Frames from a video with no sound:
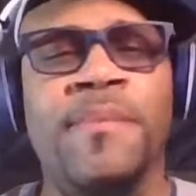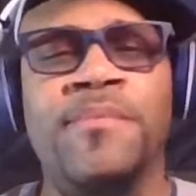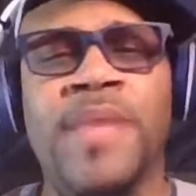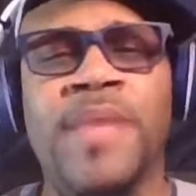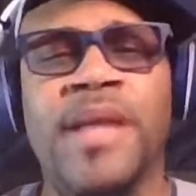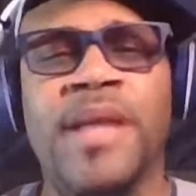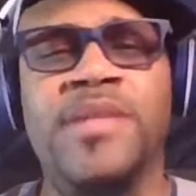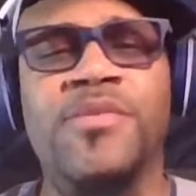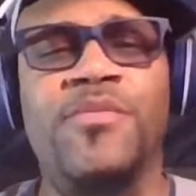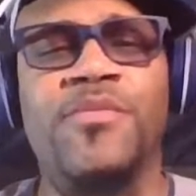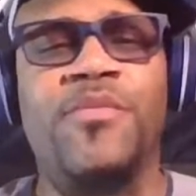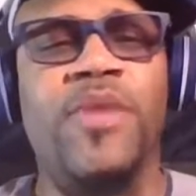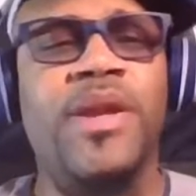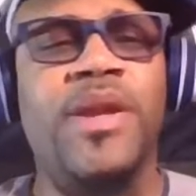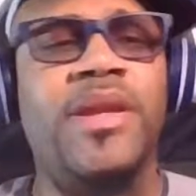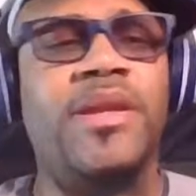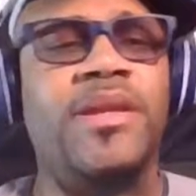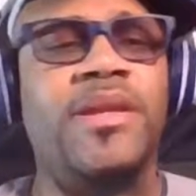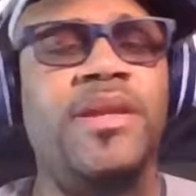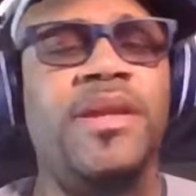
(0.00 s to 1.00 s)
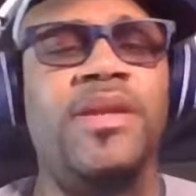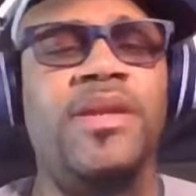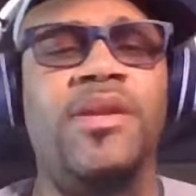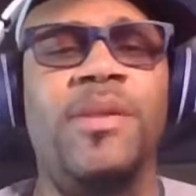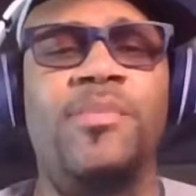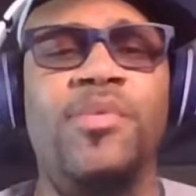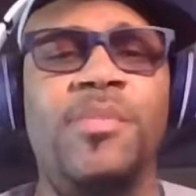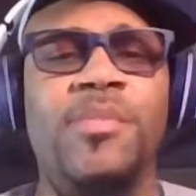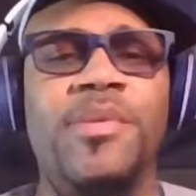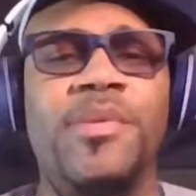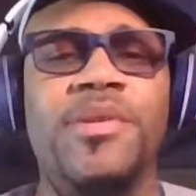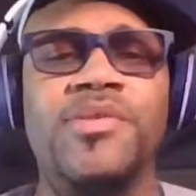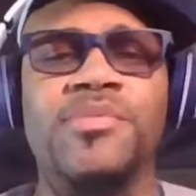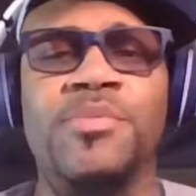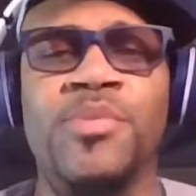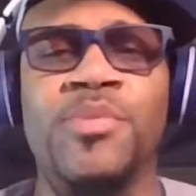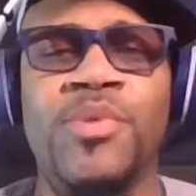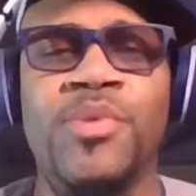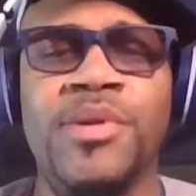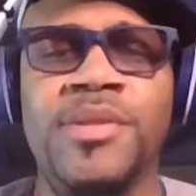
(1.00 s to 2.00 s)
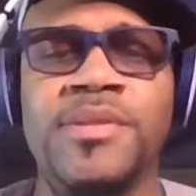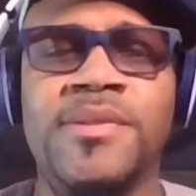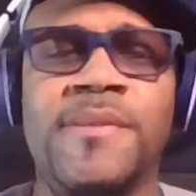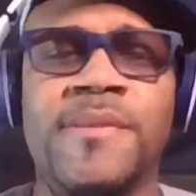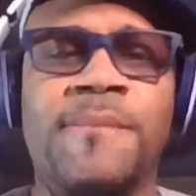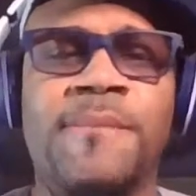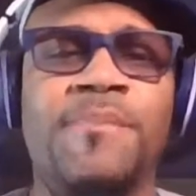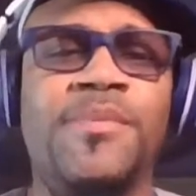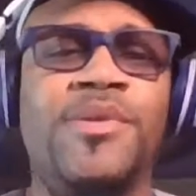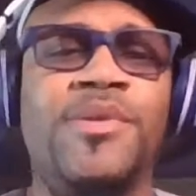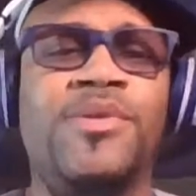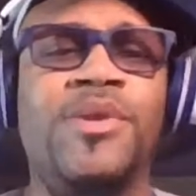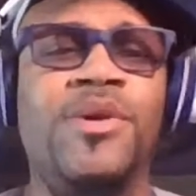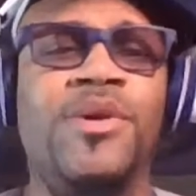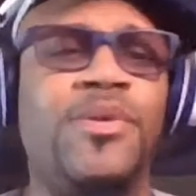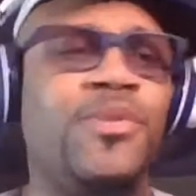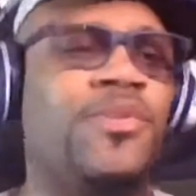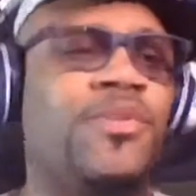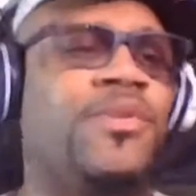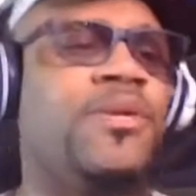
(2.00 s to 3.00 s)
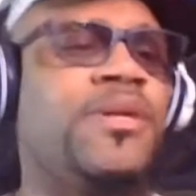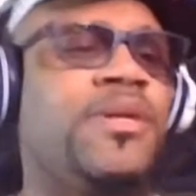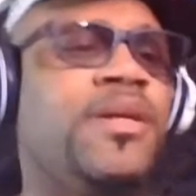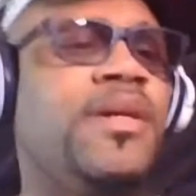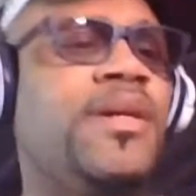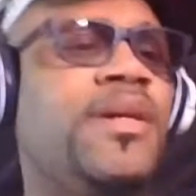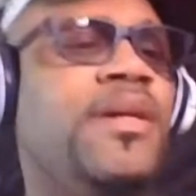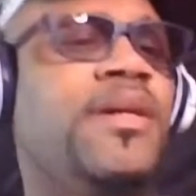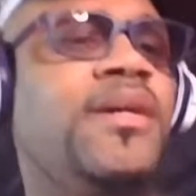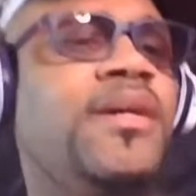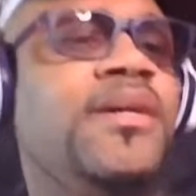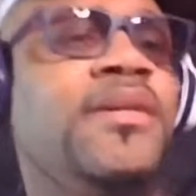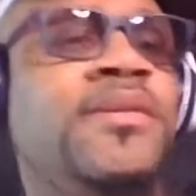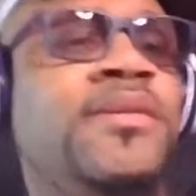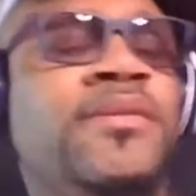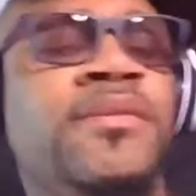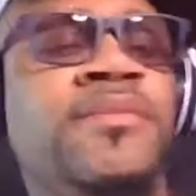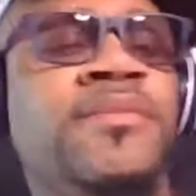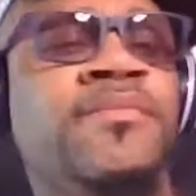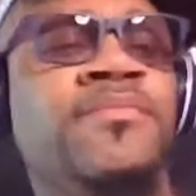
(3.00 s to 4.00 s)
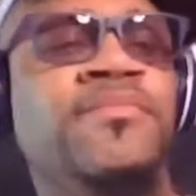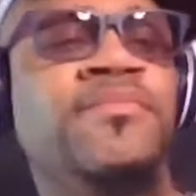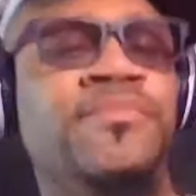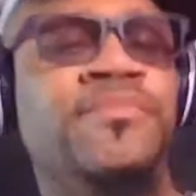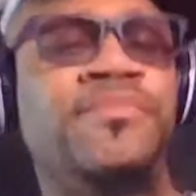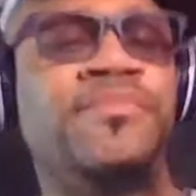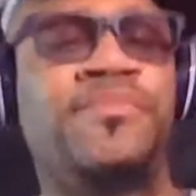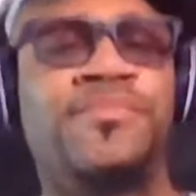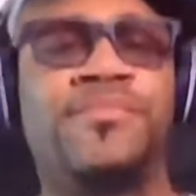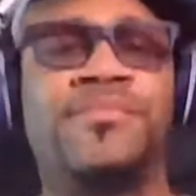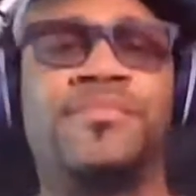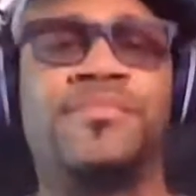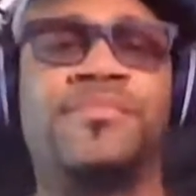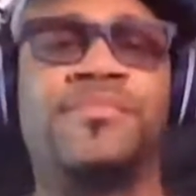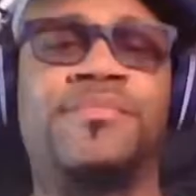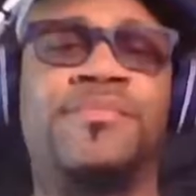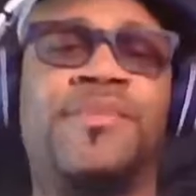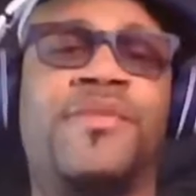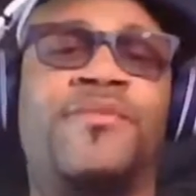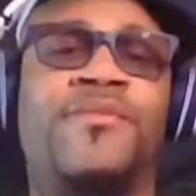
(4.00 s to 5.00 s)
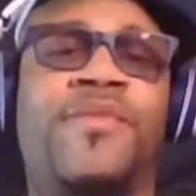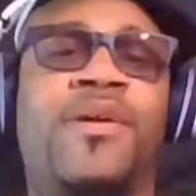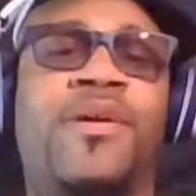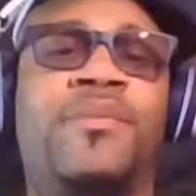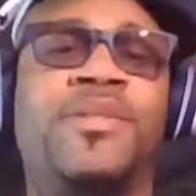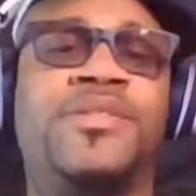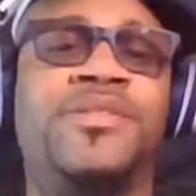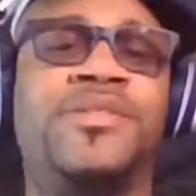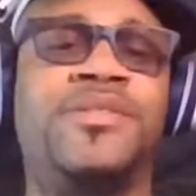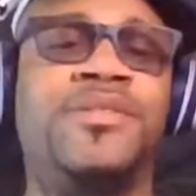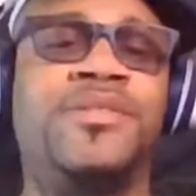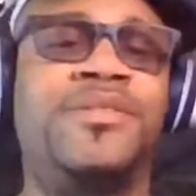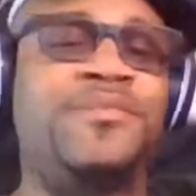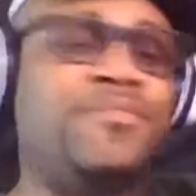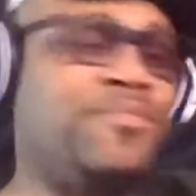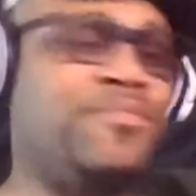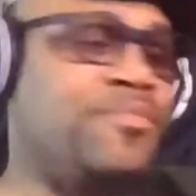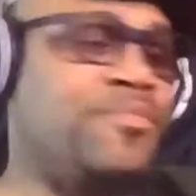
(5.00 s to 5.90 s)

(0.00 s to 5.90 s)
Thank you for getting up with me this morning. You know, uh, found my jug.